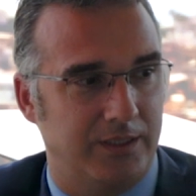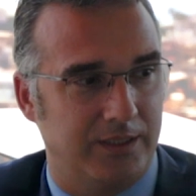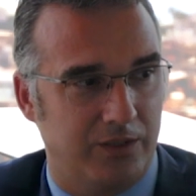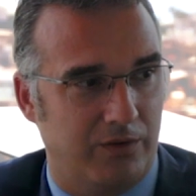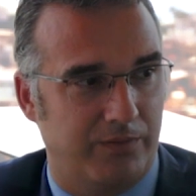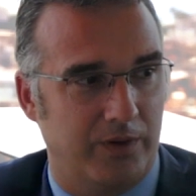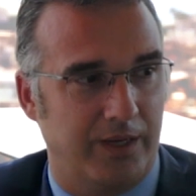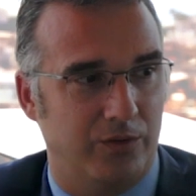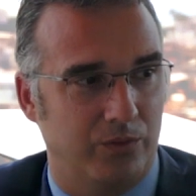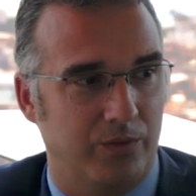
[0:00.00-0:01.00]
I just love what
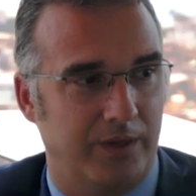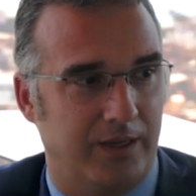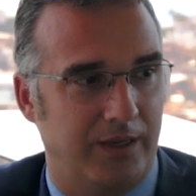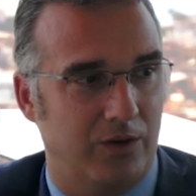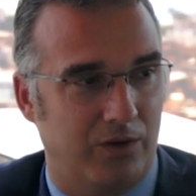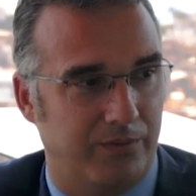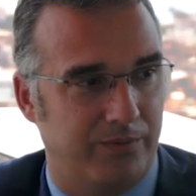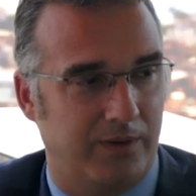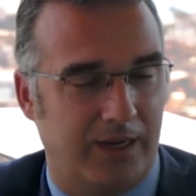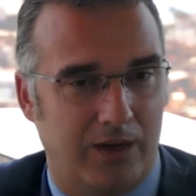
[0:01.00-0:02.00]
I do and I love
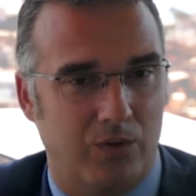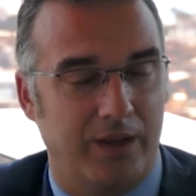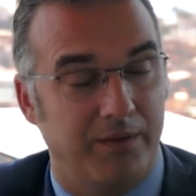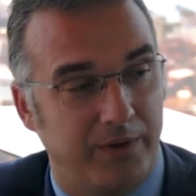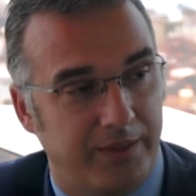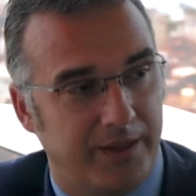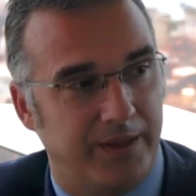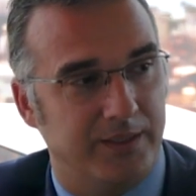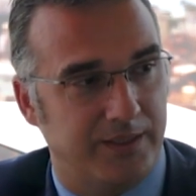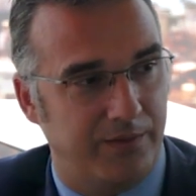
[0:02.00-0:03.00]
how every day
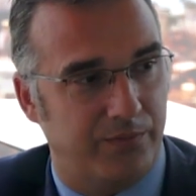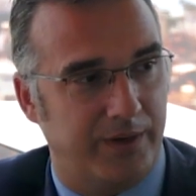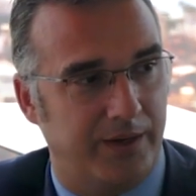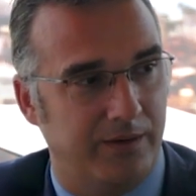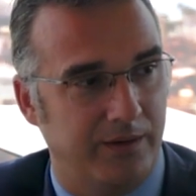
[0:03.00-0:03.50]
is different.